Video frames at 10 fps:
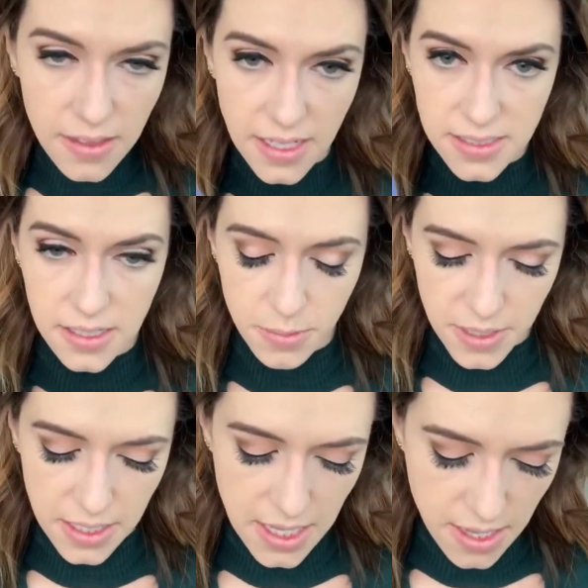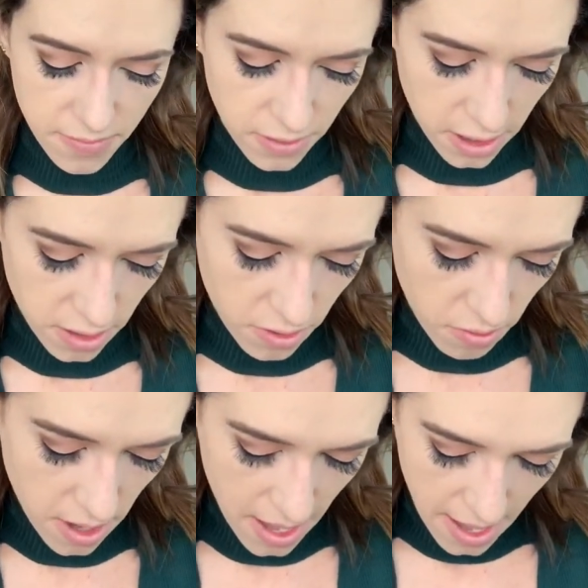That's going to be key for
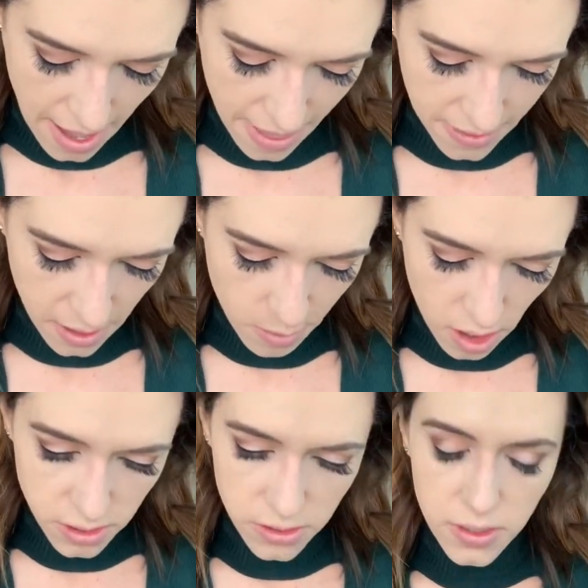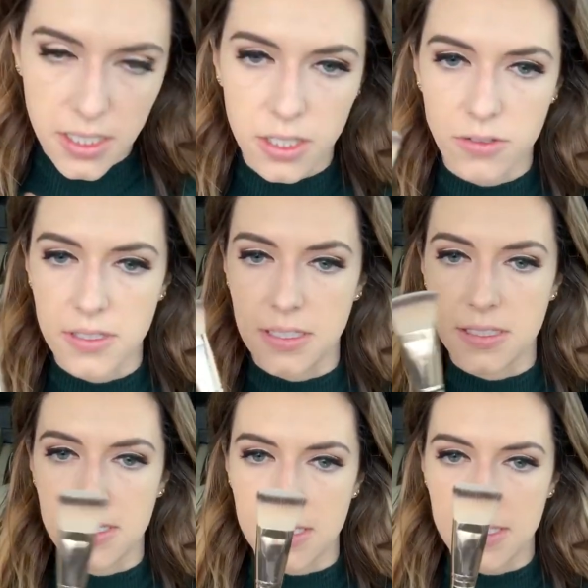you. And then I'm also going to use
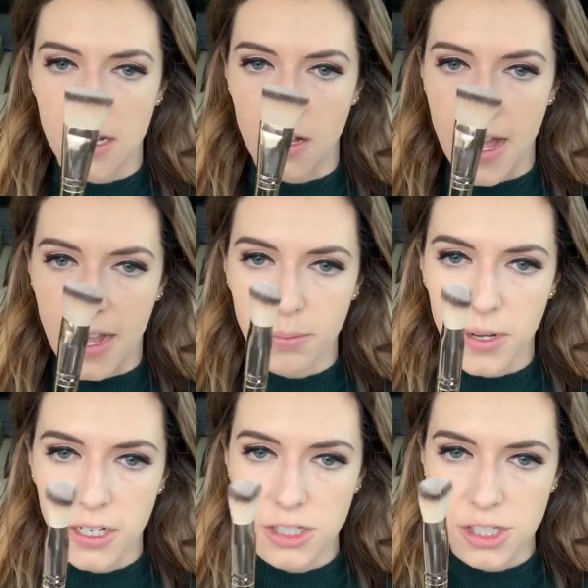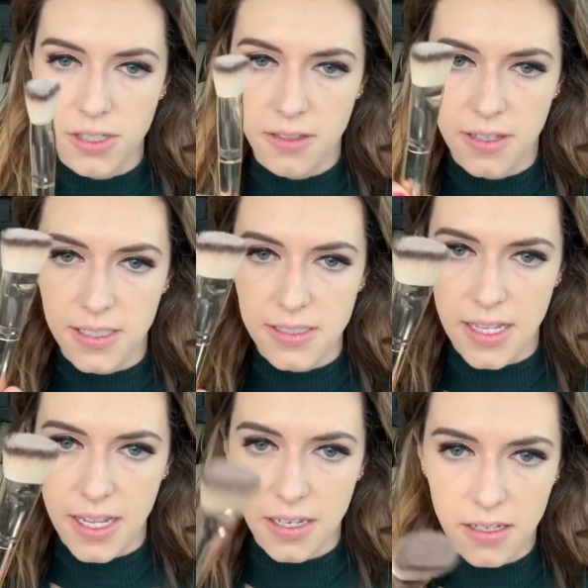this detail hack brush, this
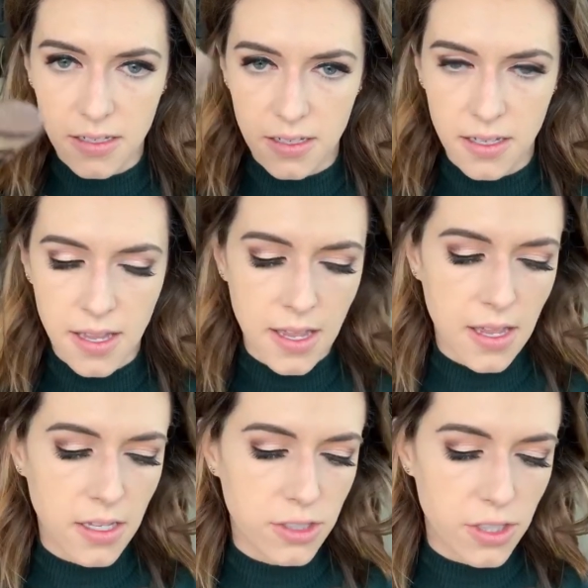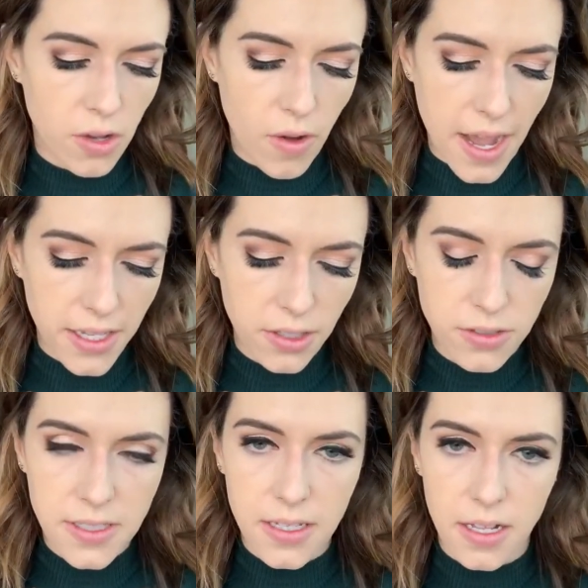side. So I
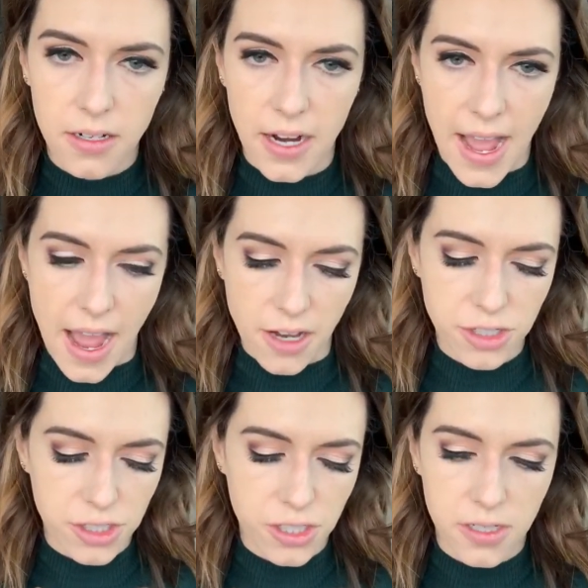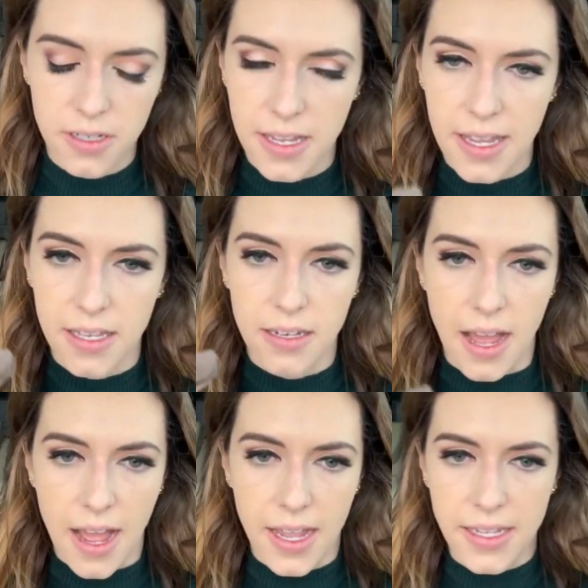use the color Ash, and
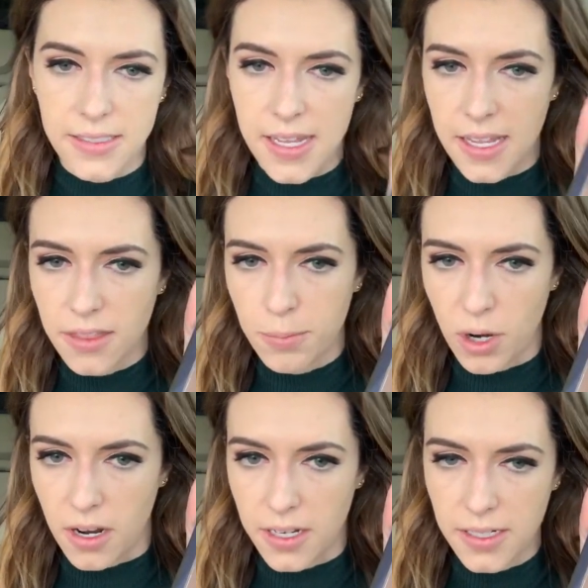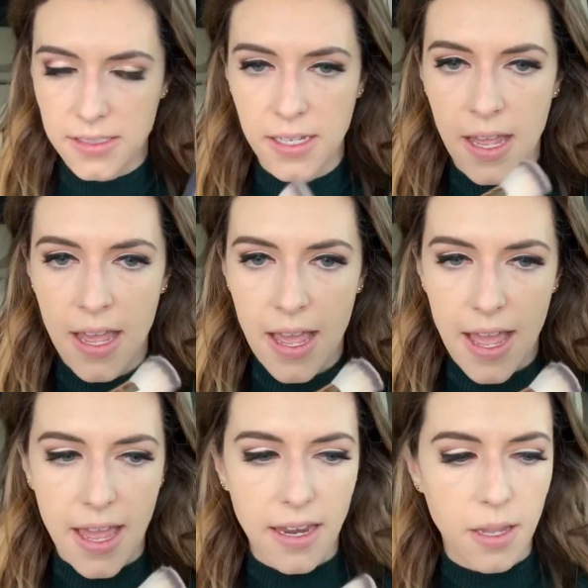I take the product
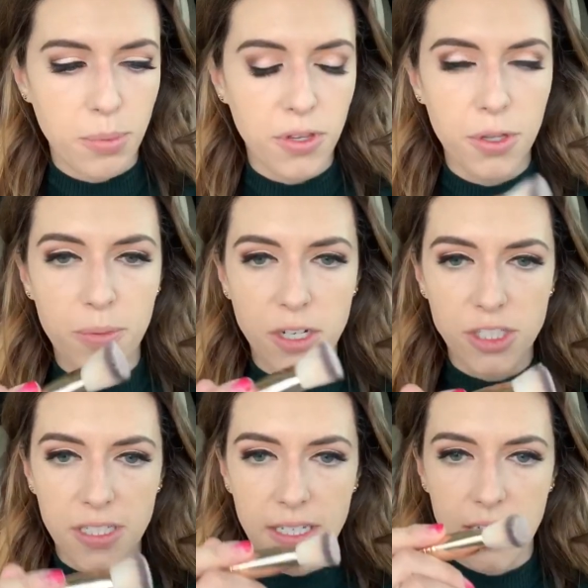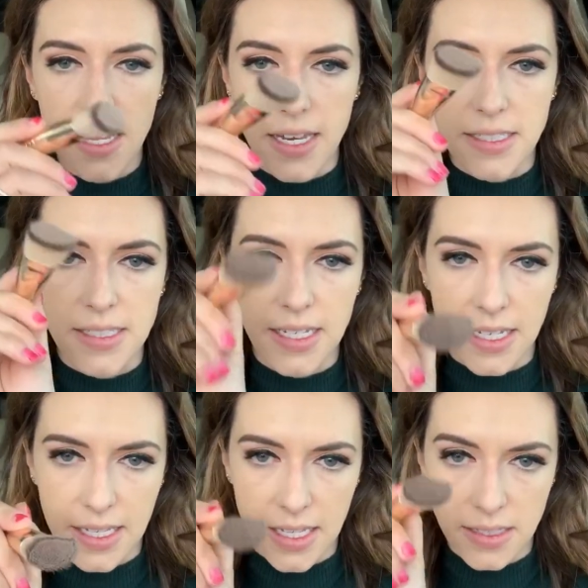and I put the brush in, and it's like
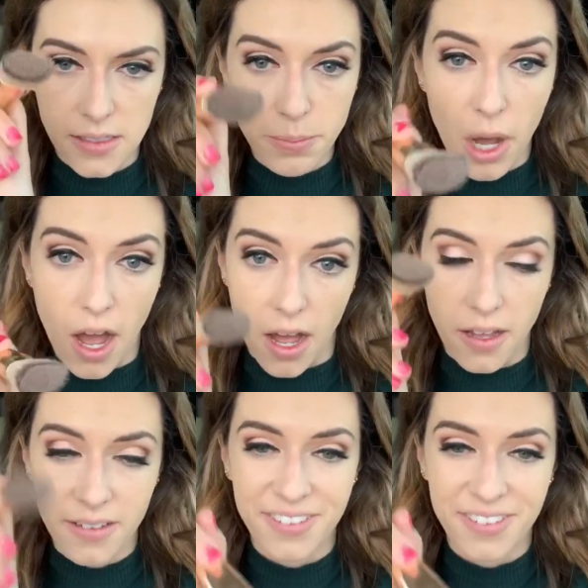a kitten's paw.